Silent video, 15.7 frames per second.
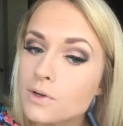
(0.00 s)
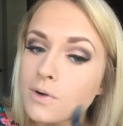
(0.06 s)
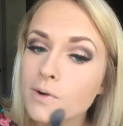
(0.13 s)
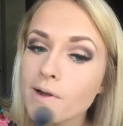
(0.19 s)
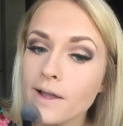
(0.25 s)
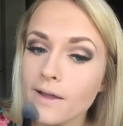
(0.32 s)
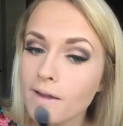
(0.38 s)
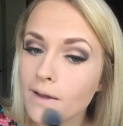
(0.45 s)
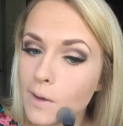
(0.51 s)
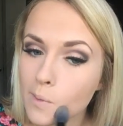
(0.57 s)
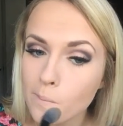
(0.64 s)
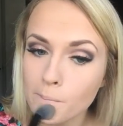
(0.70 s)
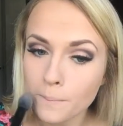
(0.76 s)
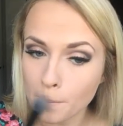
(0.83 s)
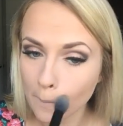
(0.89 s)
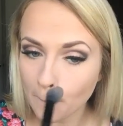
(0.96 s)
quick
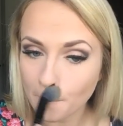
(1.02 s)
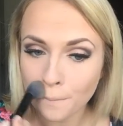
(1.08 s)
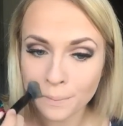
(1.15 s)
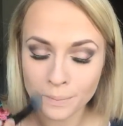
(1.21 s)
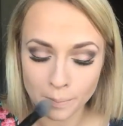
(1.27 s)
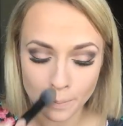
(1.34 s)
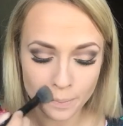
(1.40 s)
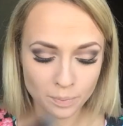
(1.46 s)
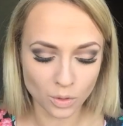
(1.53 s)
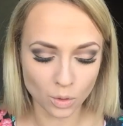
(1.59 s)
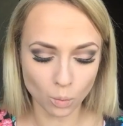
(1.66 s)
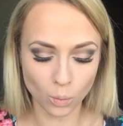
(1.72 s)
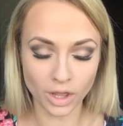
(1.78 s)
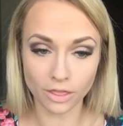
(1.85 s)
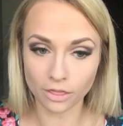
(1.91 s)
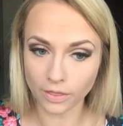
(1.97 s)

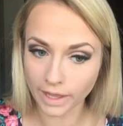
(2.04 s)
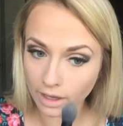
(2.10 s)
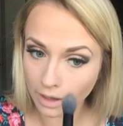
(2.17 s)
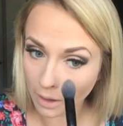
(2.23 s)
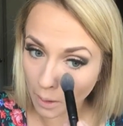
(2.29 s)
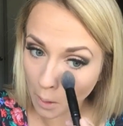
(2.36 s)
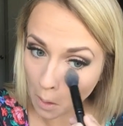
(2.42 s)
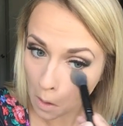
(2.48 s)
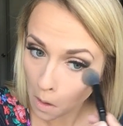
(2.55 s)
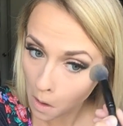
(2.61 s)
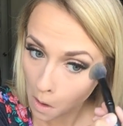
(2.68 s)
with like a